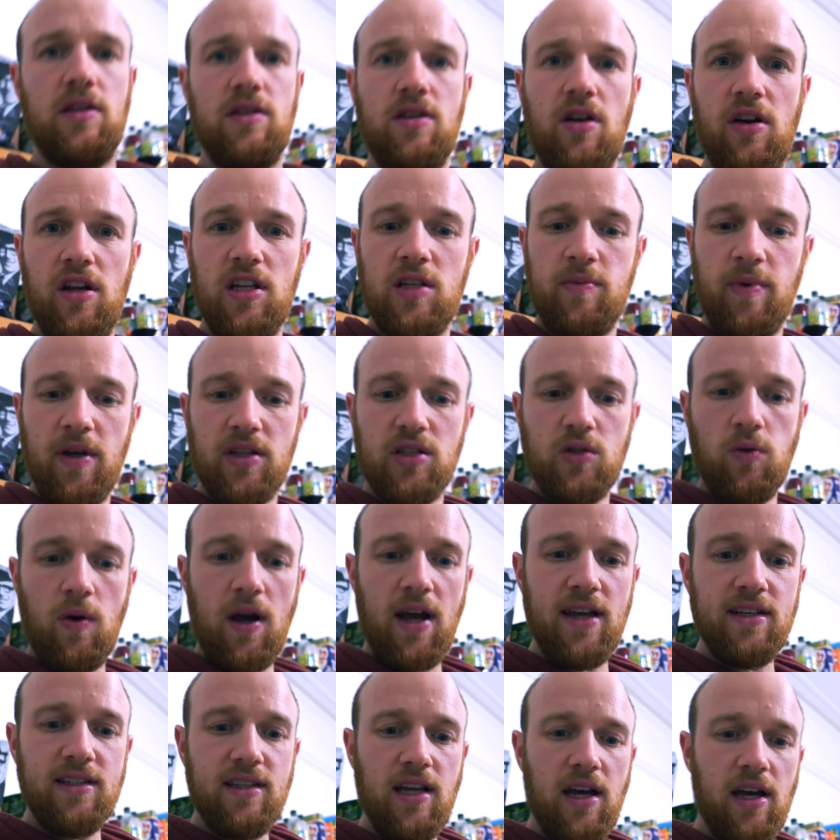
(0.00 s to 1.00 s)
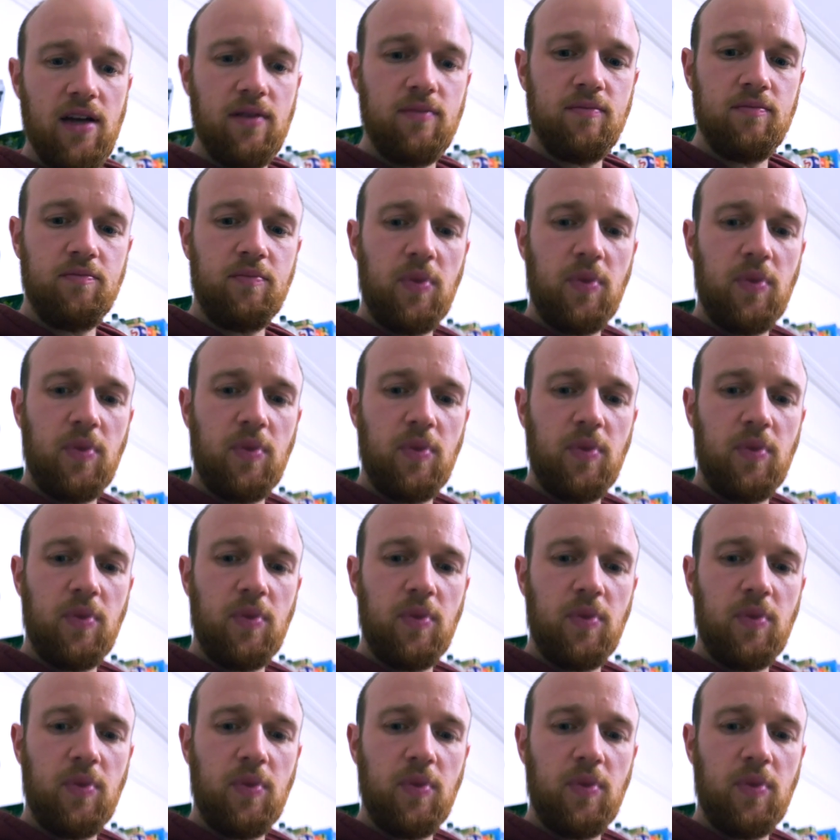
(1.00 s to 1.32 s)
There's no need to be a twat, is there?